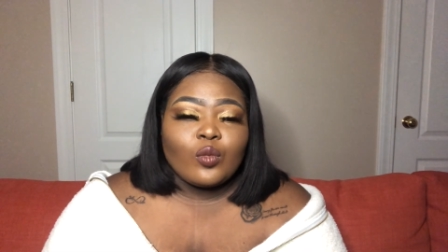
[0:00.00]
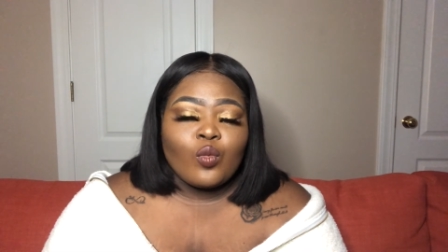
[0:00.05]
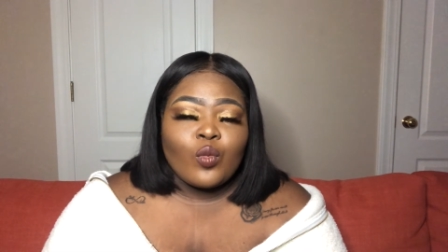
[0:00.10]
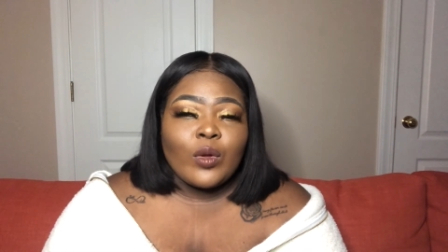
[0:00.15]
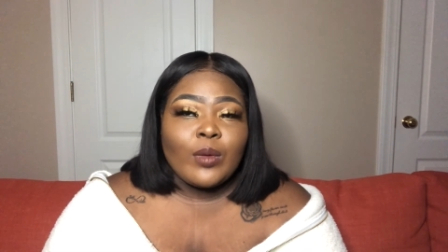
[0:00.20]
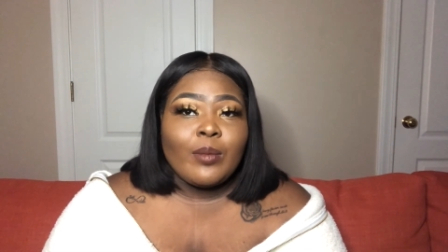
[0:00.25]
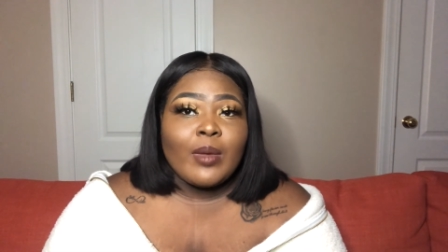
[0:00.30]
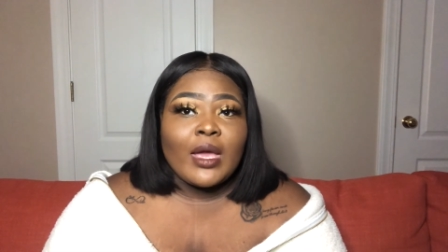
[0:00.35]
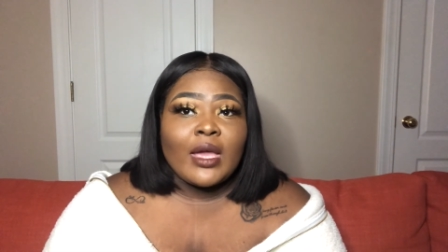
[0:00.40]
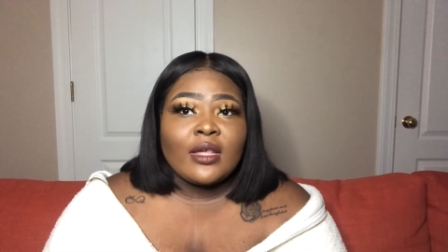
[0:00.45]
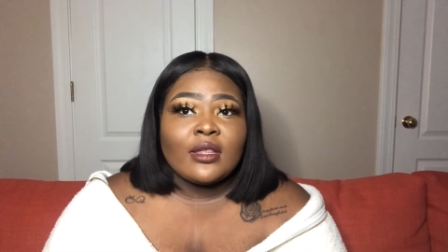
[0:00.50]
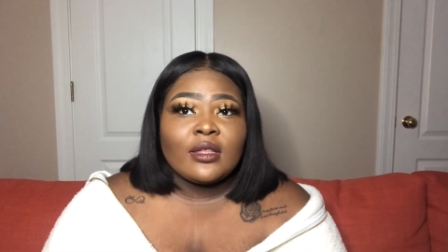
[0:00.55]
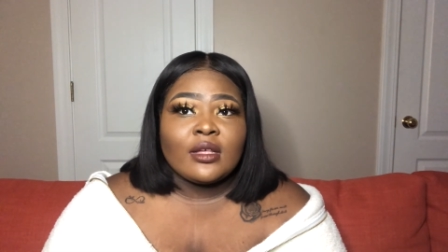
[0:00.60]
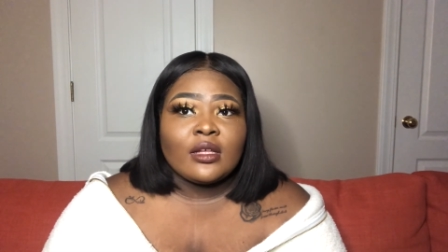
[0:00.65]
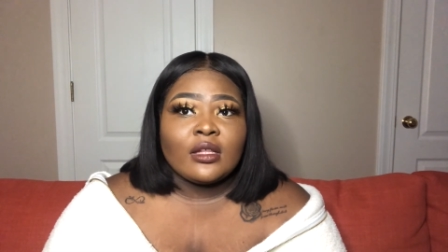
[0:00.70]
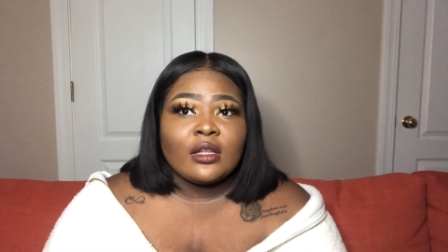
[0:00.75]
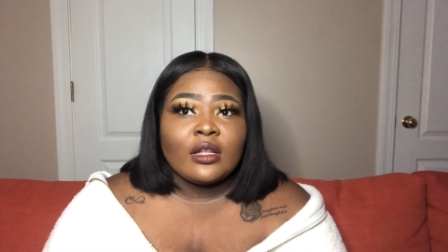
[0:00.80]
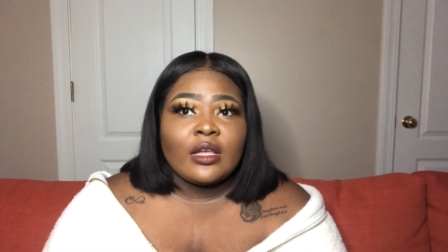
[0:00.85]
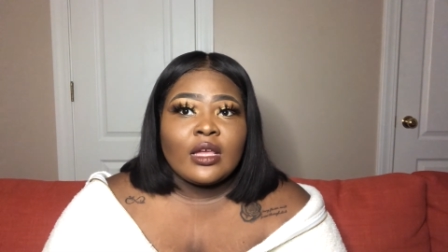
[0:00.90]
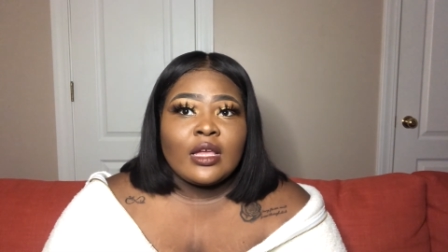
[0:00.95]

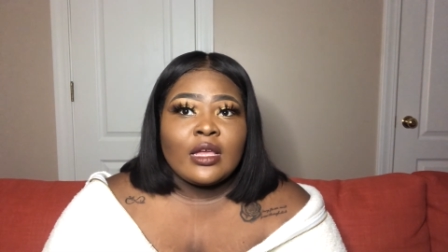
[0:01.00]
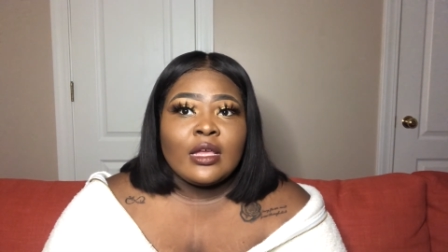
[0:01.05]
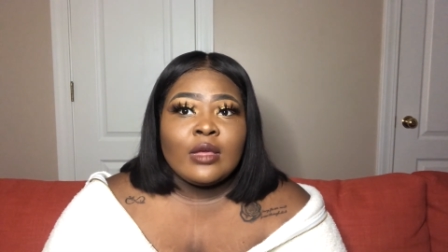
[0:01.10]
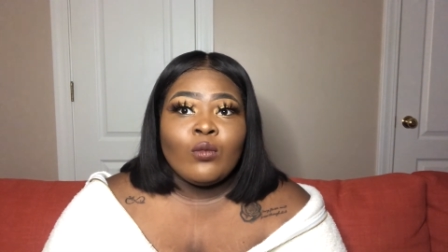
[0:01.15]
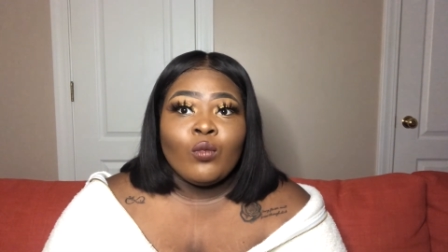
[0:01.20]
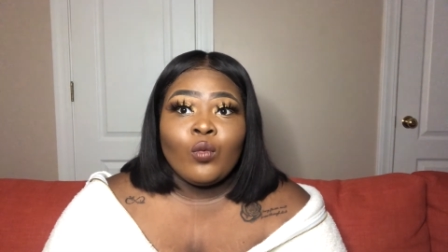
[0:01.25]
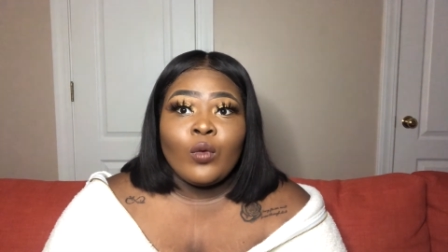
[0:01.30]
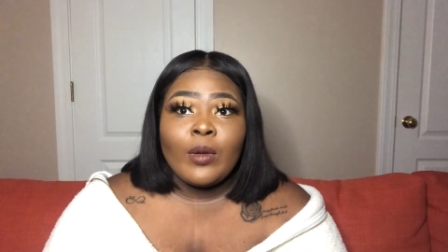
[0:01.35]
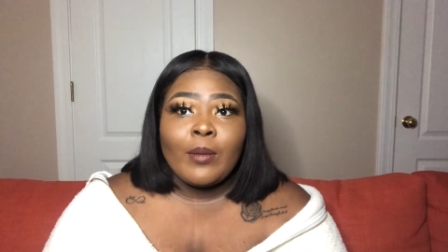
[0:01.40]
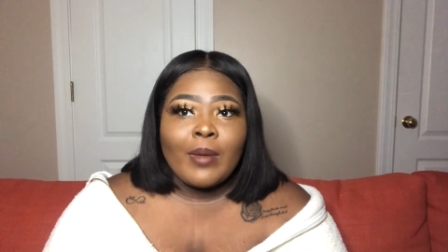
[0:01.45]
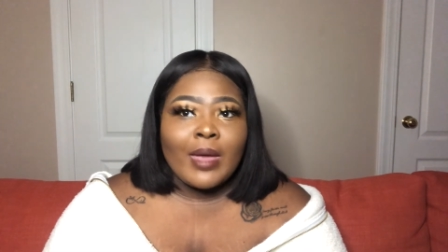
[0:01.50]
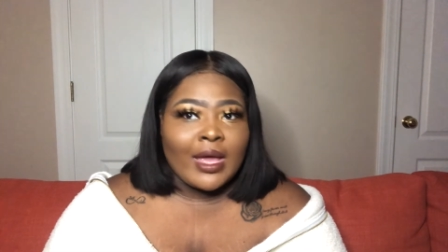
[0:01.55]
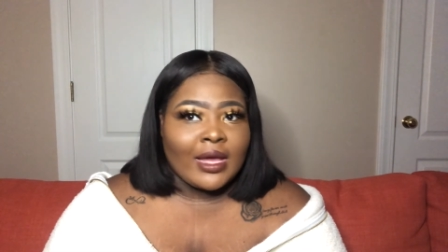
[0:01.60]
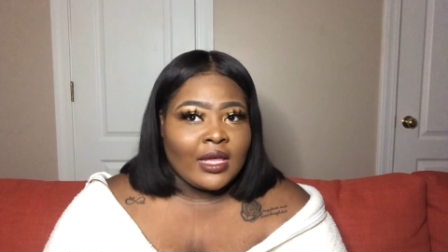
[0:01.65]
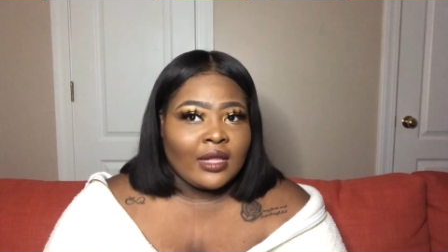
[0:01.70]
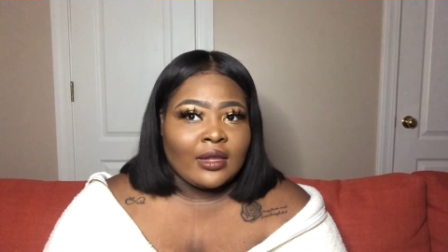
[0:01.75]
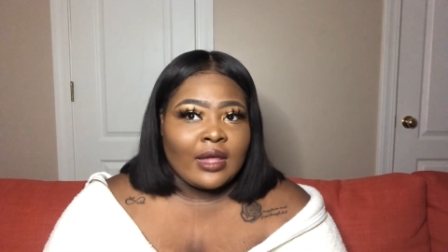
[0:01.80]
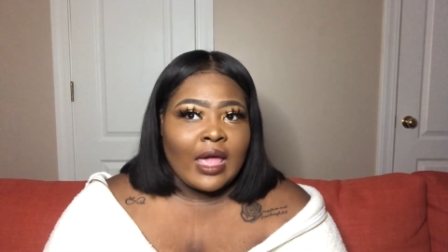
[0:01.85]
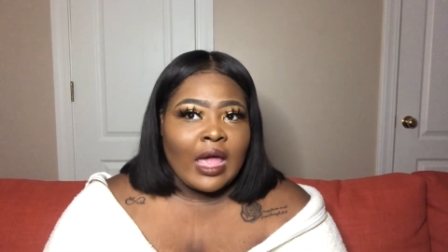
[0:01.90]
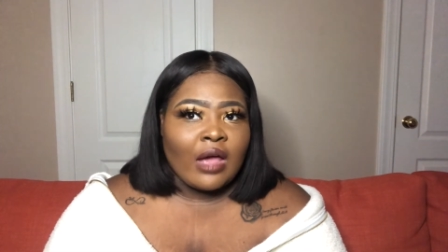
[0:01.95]
basically went back
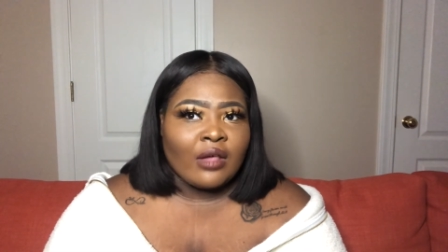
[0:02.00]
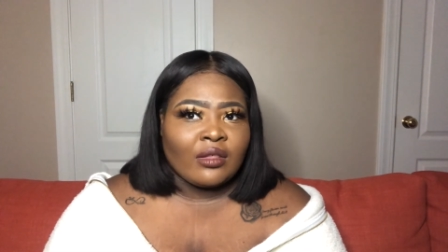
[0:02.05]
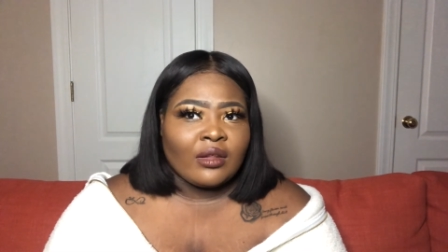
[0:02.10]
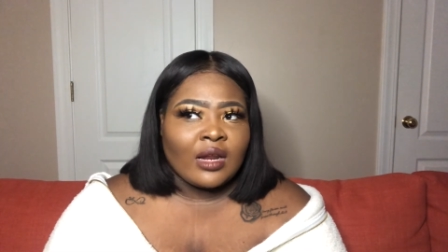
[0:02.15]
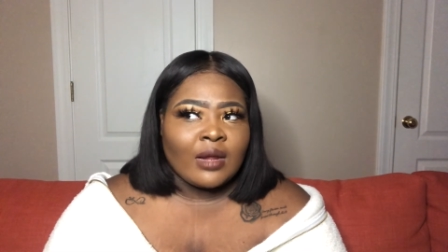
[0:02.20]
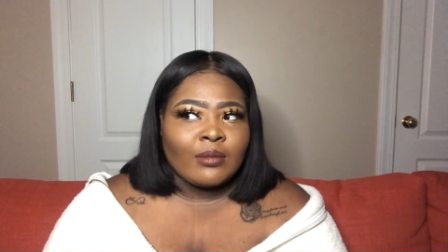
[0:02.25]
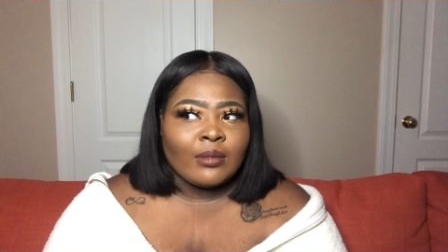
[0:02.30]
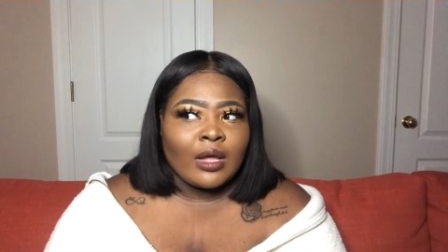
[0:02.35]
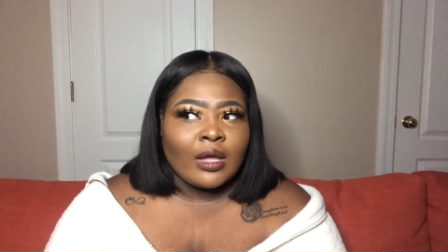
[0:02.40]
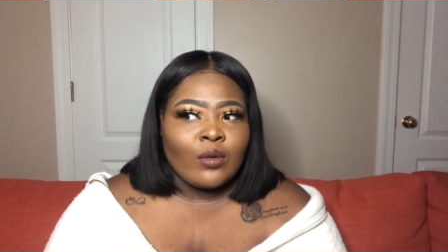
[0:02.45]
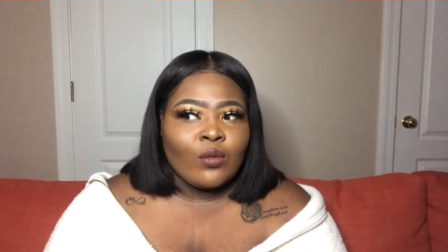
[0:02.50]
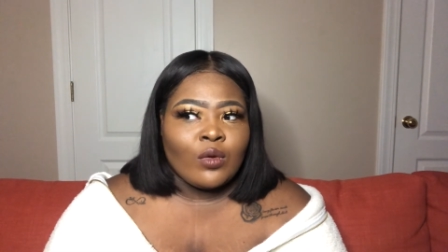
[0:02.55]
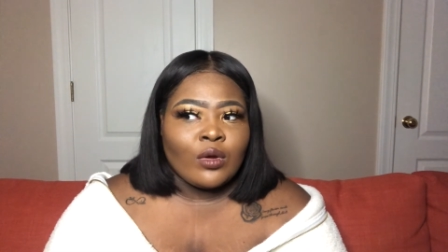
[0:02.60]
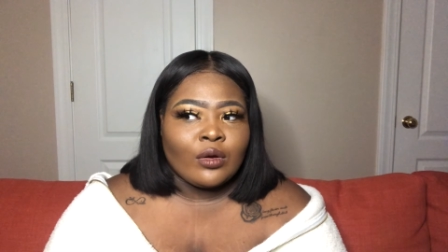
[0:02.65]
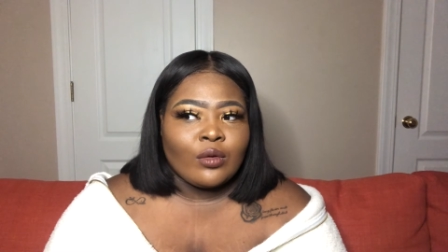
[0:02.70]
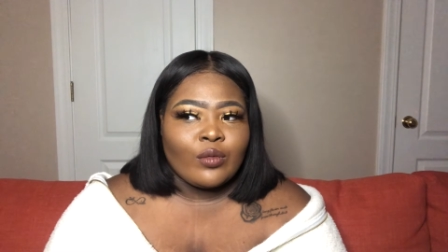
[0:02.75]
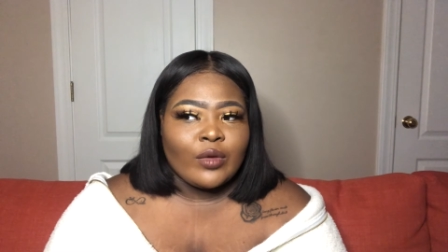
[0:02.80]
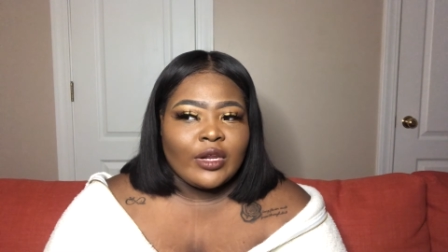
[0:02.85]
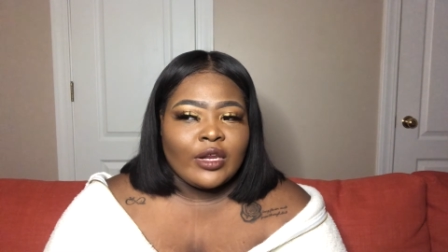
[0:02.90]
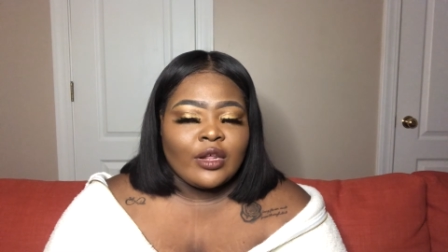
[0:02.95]
in the house, and I'm like, what are
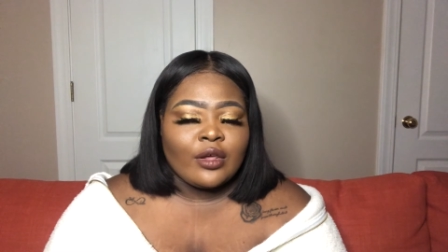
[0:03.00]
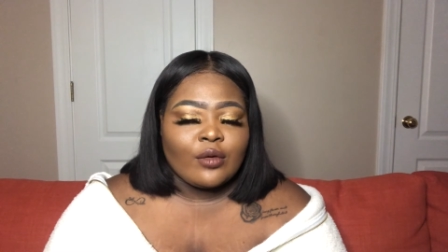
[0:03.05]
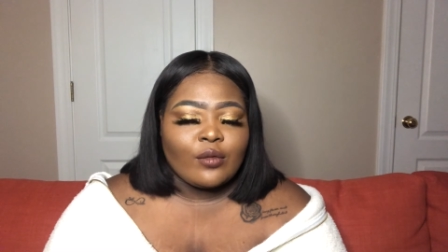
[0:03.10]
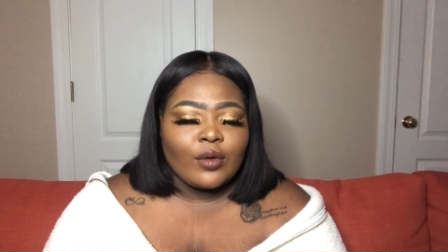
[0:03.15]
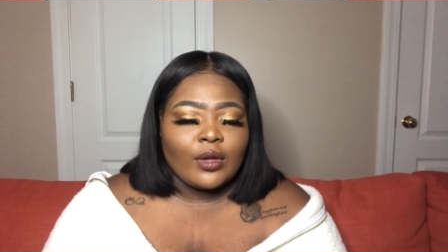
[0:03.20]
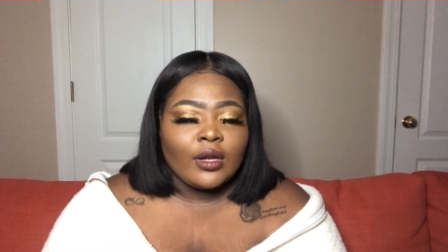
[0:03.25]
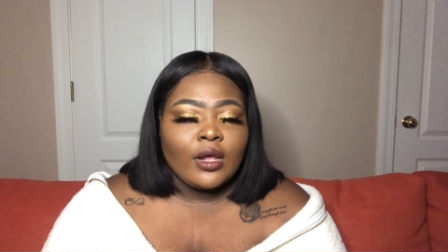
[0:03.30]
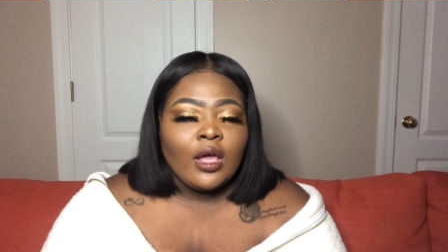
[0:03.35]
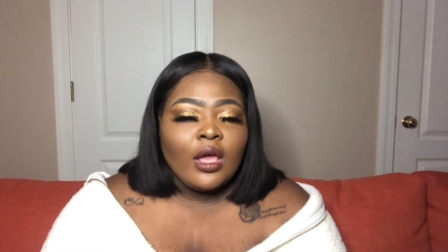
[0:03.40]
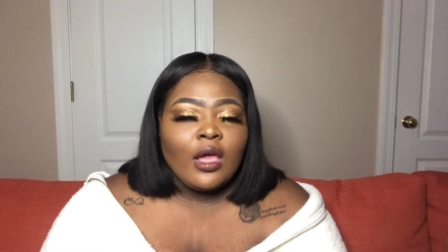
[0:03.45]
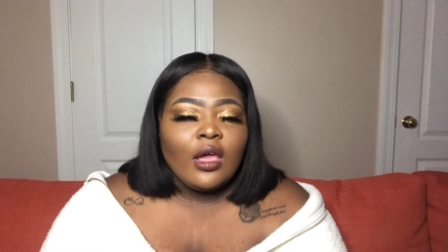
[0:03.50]
we doing?